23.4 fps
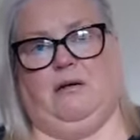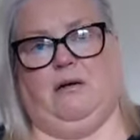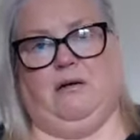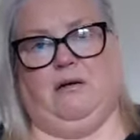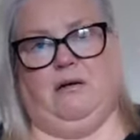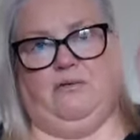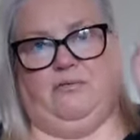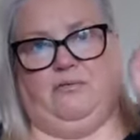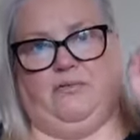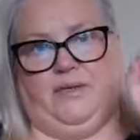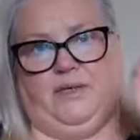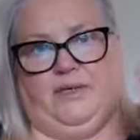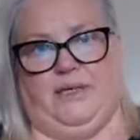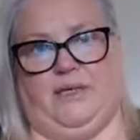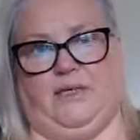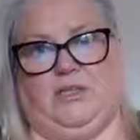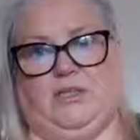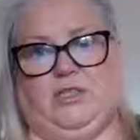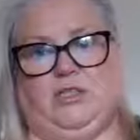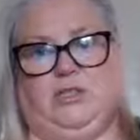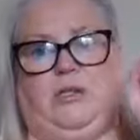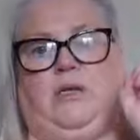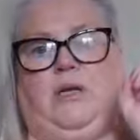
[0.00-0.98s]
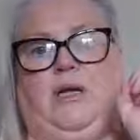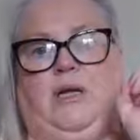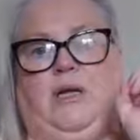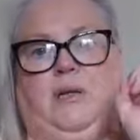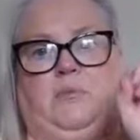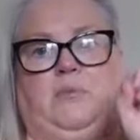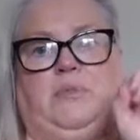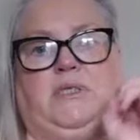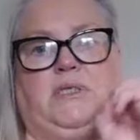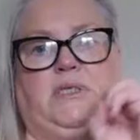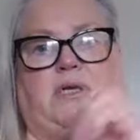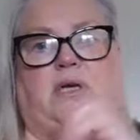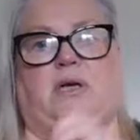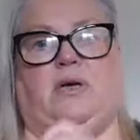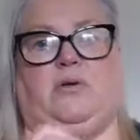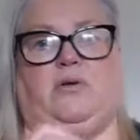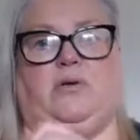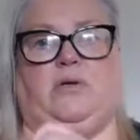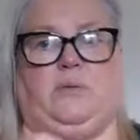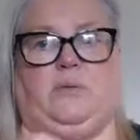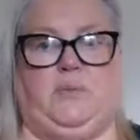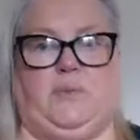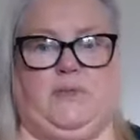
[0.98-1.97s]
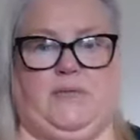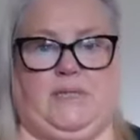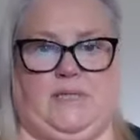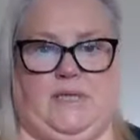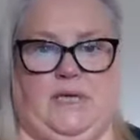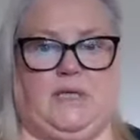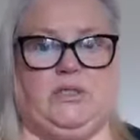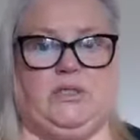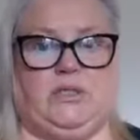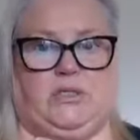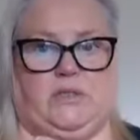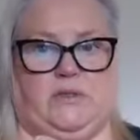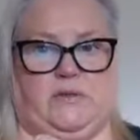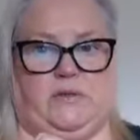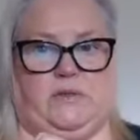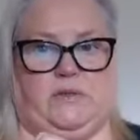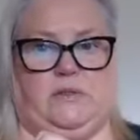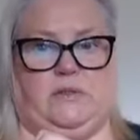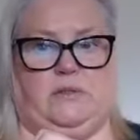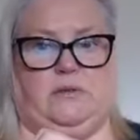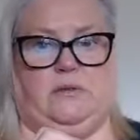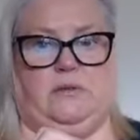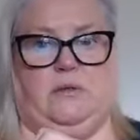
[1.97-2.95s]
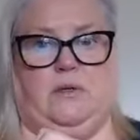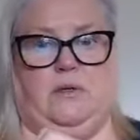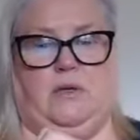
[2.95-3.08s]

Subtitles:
our financial and material possessions.